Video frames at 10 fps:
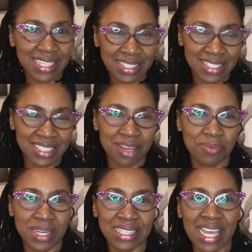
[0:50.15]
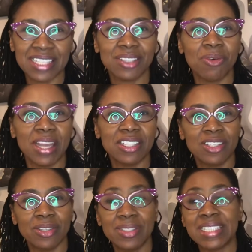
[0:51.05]
kit to someone that's going
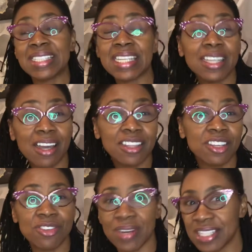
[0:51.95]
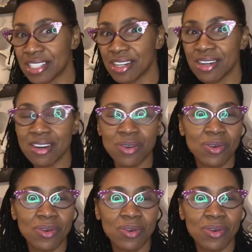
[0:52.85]
to sit it on their dresser